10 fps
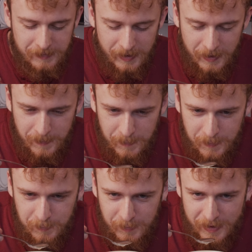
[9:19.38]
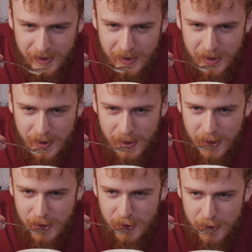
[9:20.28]

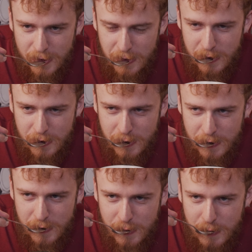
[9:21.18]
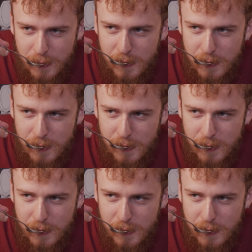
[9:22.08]
[no speech]